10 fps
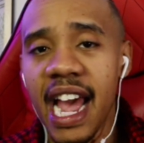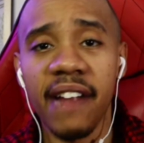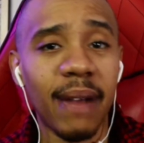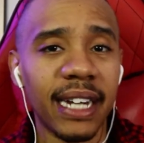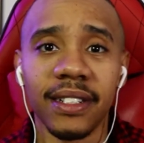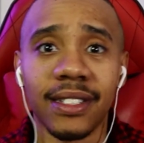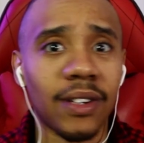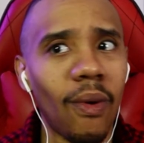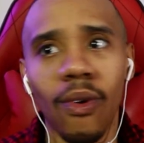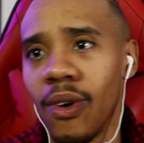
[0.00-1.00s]
Everybody looks
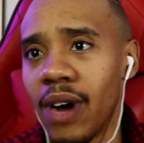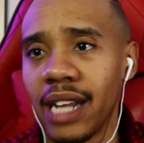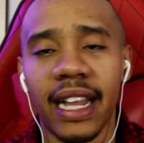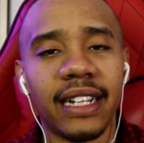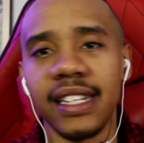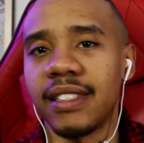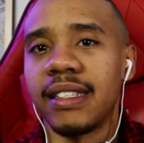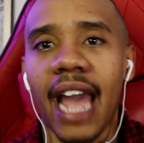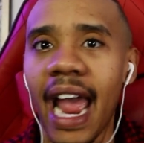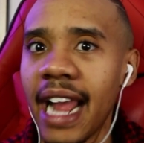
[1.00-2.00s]
cool. I like this
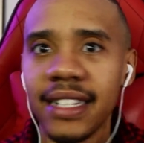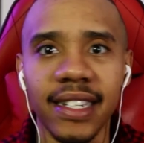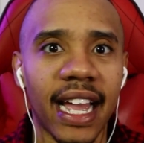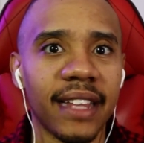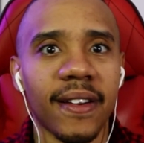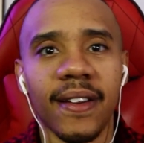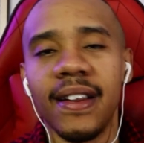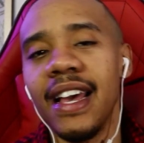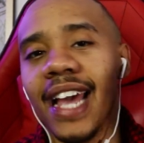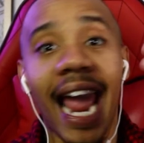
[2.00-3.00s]
gang together
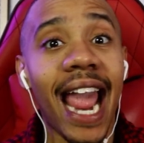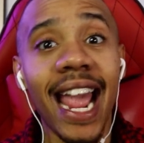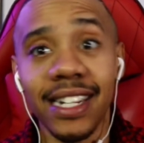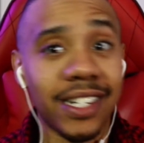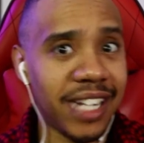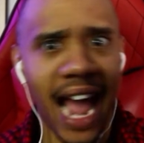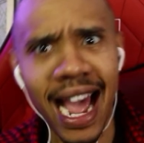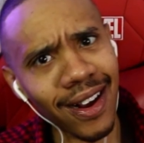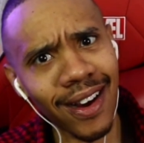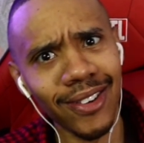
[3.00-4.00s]
and
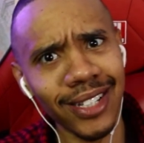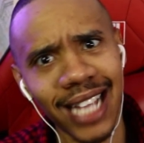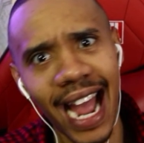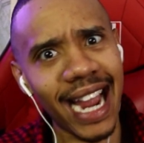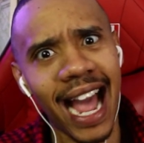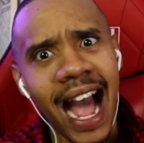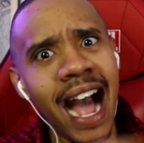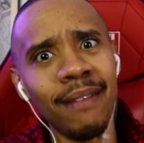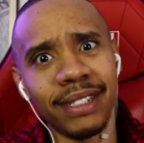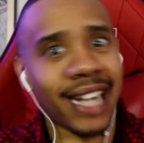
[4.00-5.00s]
Shadow? Like,
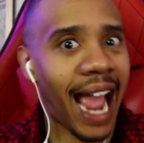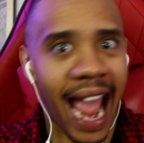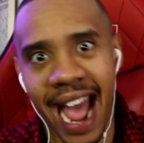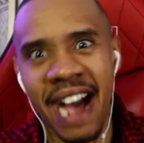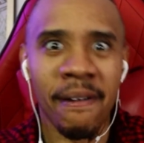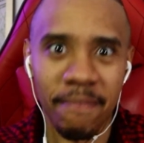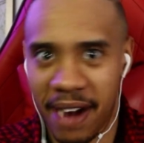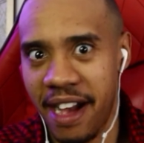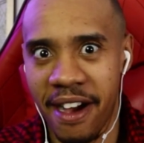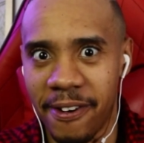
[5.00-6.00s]
I'm down,
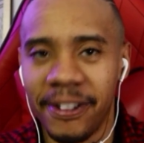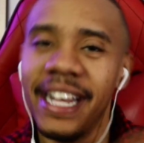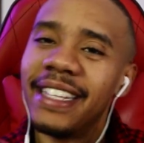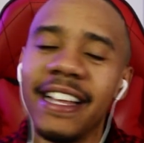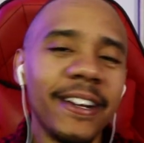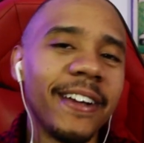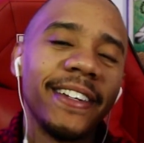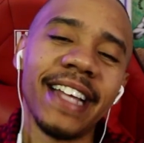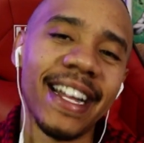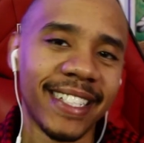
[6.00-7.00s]
bro. Let me know
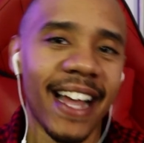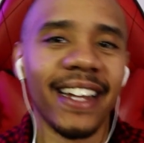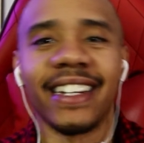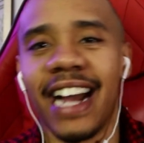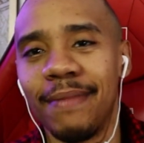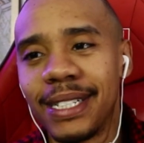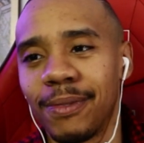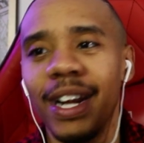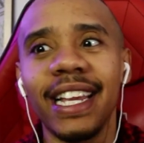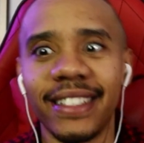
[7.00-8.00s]
your thoughts down in the comments.
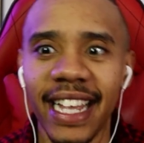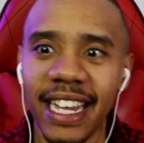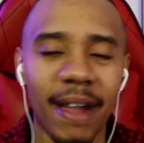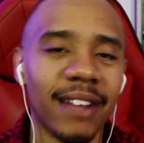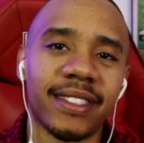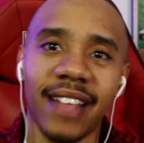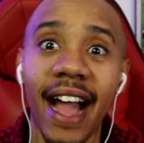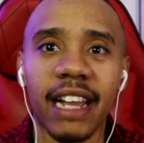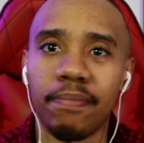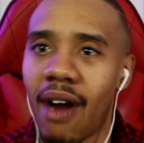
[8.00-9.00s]
What are you thinking about
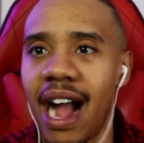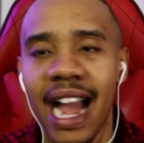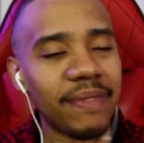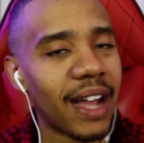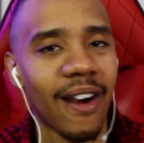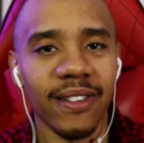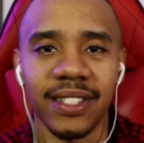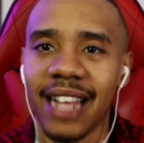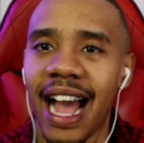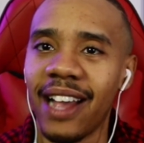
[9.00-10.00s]
Sonic Prime, the art
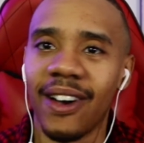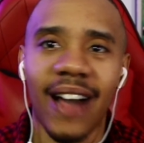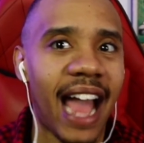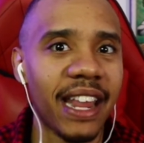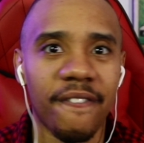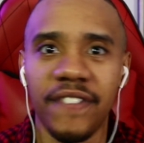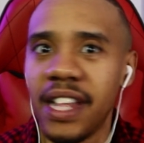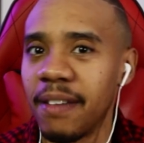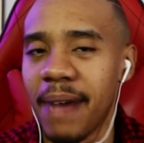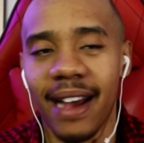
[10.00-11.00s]
style? How do you
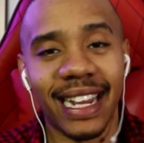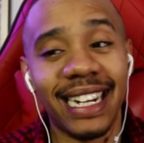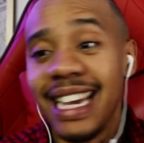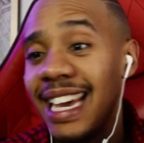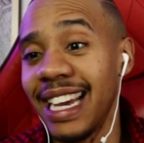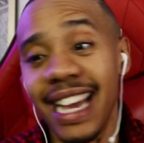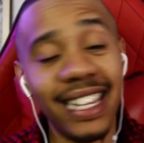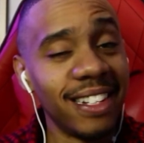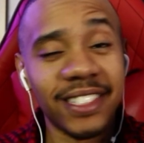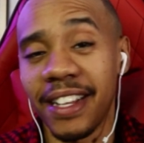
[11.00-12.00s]
feel about it? It
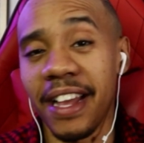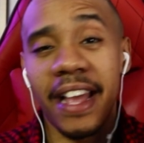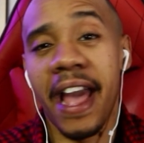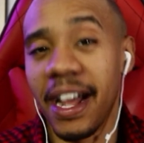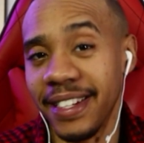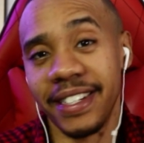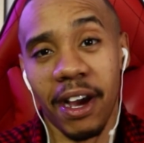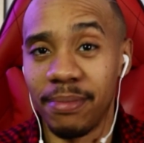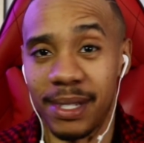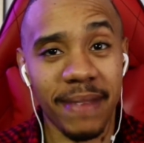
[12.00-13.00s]
looks hella
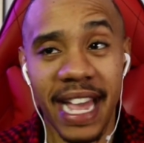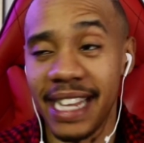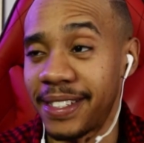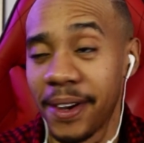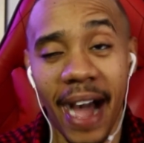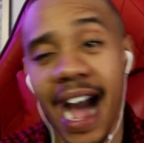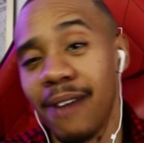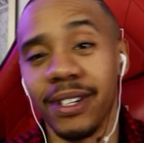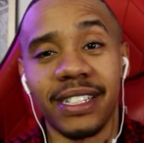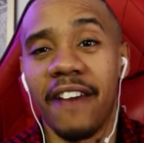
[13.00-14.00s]
dope to me, so I
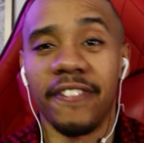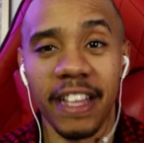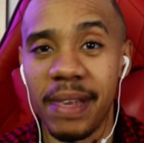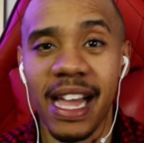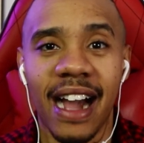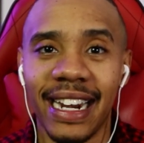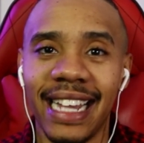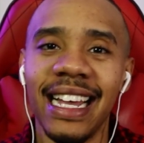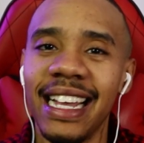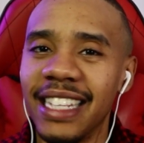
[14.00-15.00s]
will definitely be on
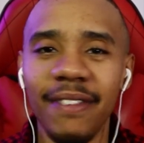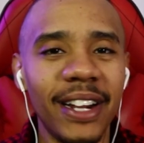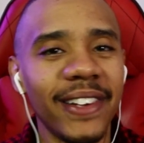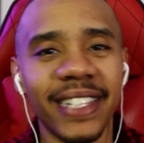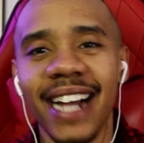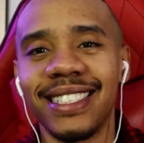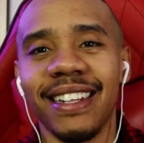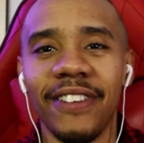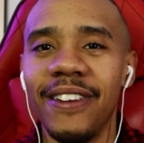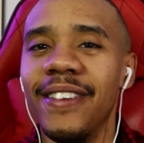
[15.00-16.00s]
it. Let me know your thoughts, and
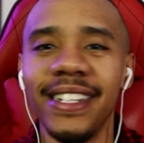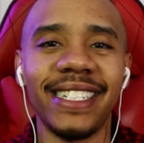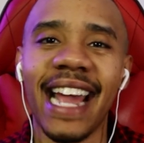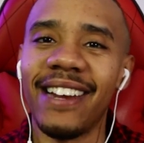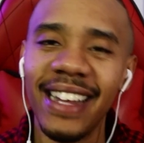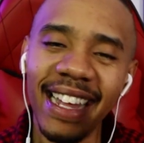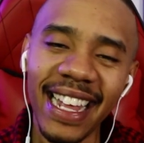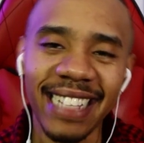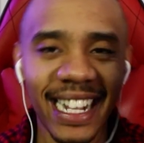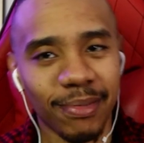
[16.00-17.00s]
if you're new to the channel,
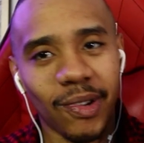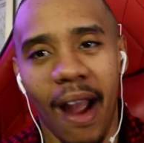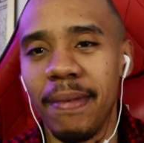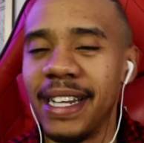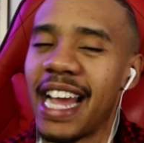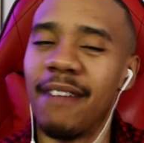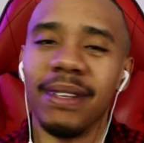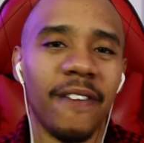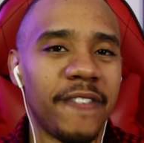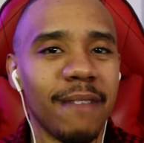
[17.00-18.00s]
hit that subscribe button down
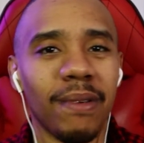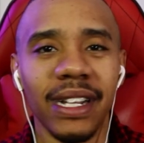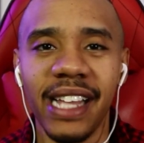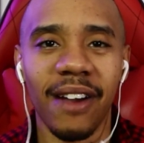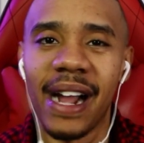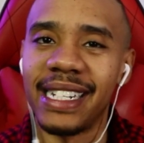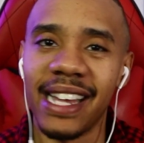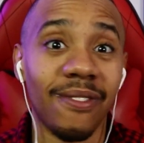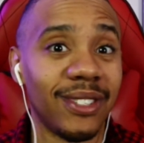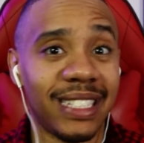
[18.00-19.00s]
below for your boy Leo
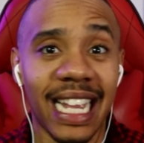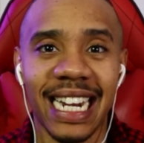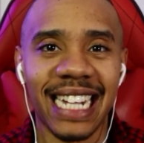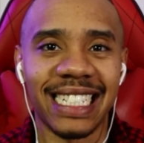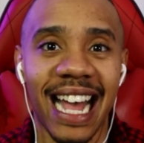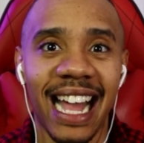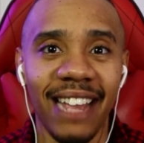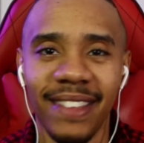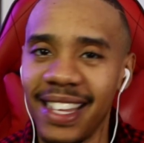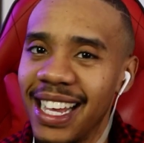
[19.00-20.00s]
Rydel, and we'll see you next
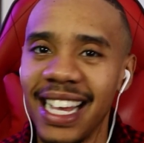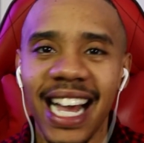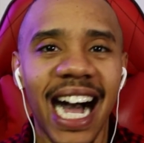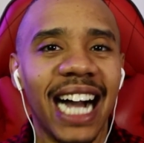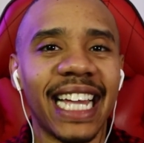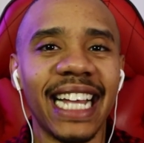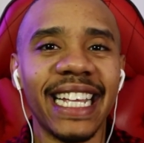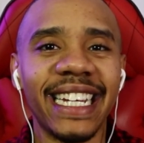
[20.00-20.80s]
time on Geekly